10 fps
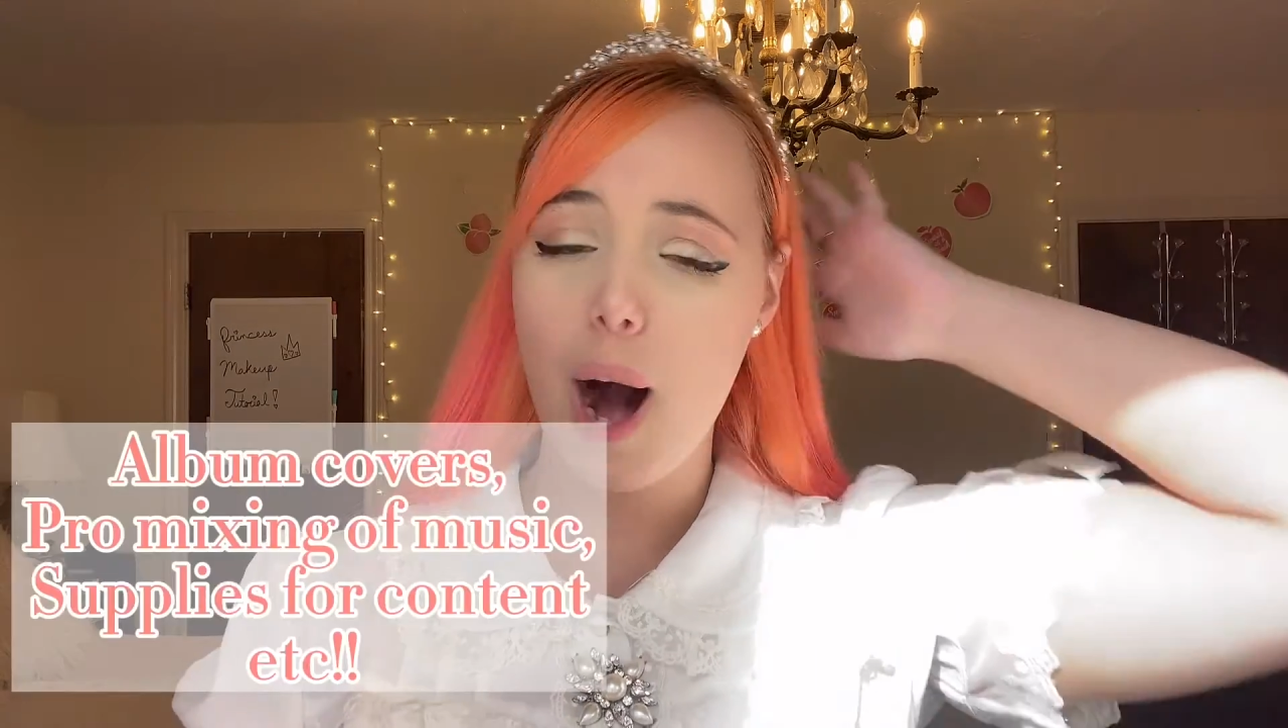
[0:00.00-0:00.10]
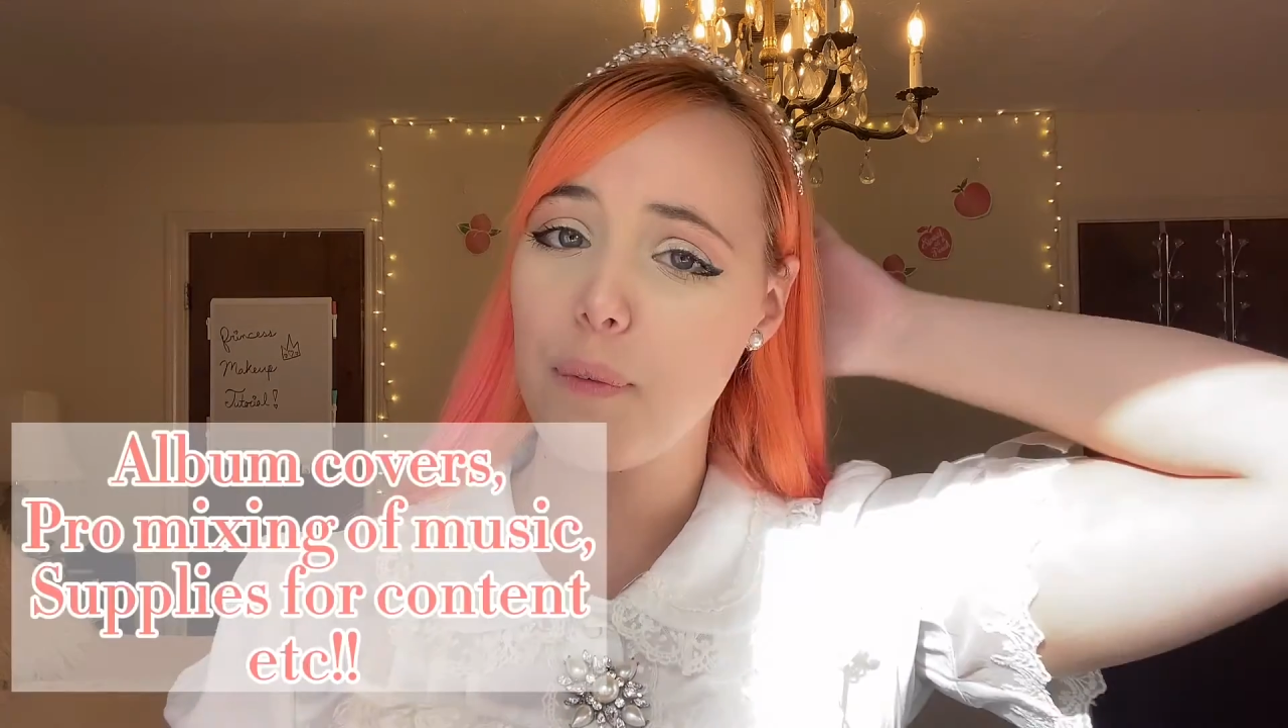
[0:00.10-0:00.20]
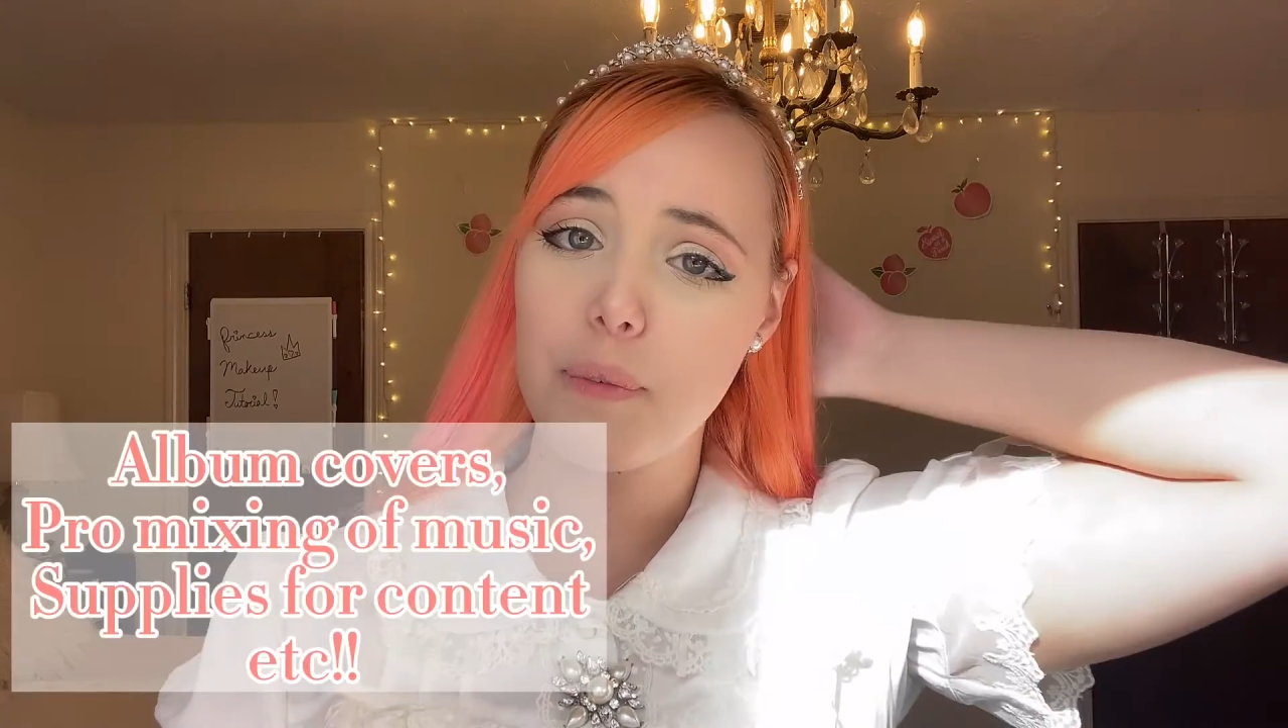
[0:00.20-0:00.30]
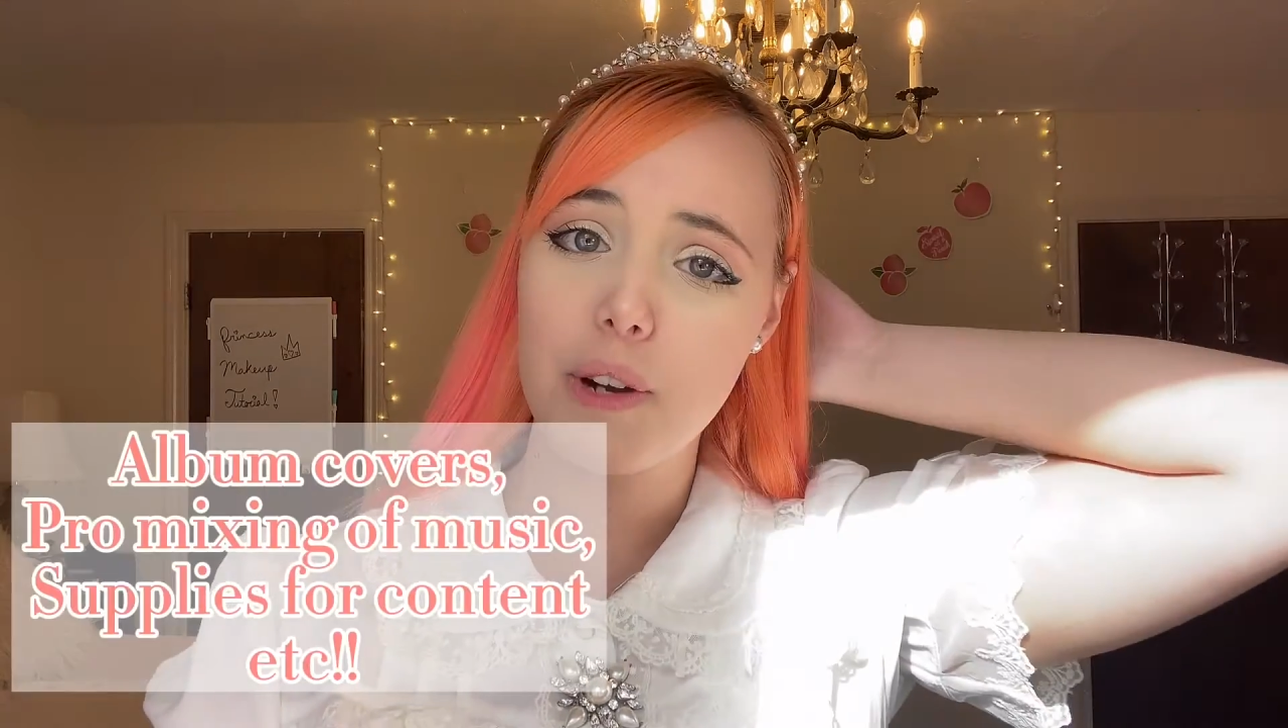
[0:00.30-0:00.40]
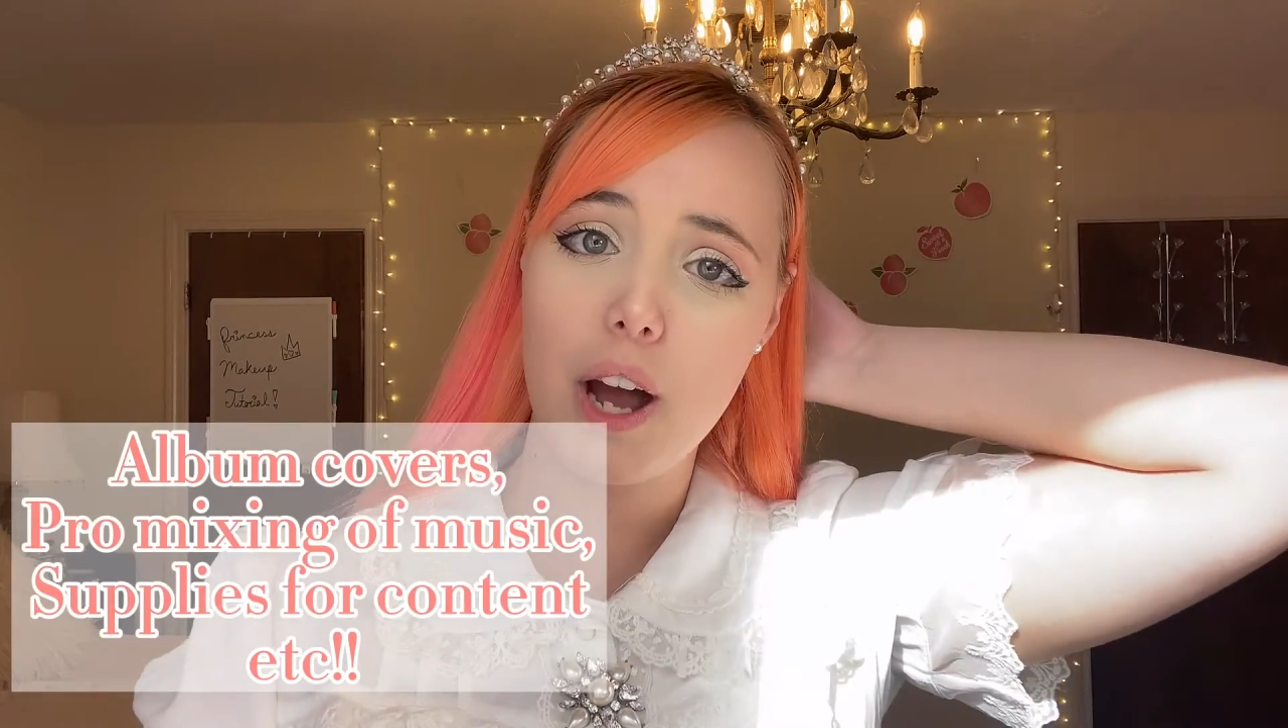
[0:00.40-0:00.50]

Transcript: album